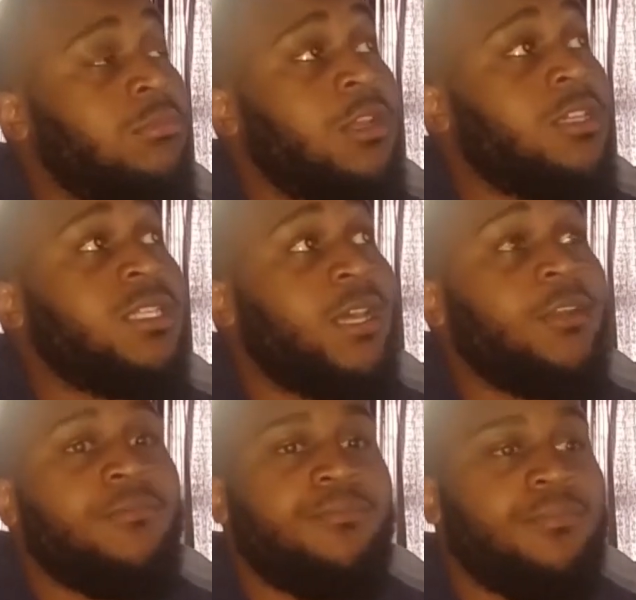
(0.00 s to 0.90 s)
there's
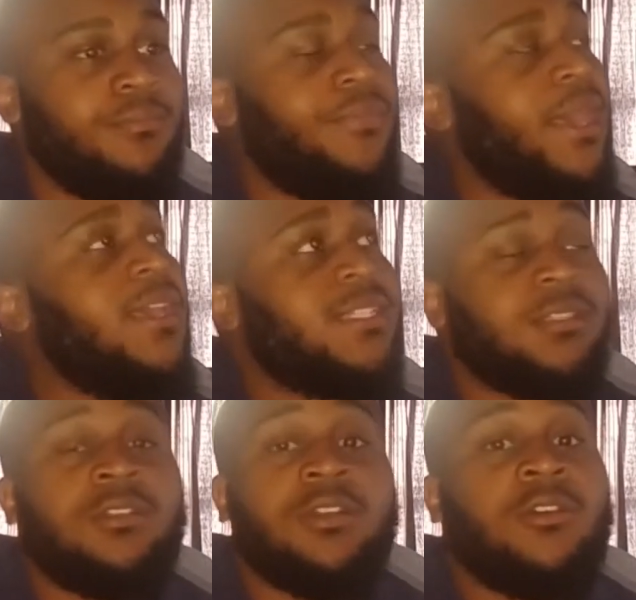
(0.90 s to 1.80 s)
not a bad
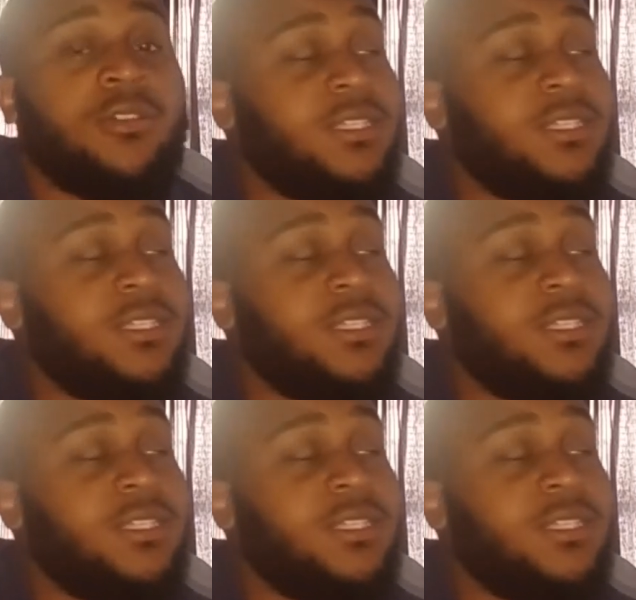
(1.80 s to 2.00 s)
song on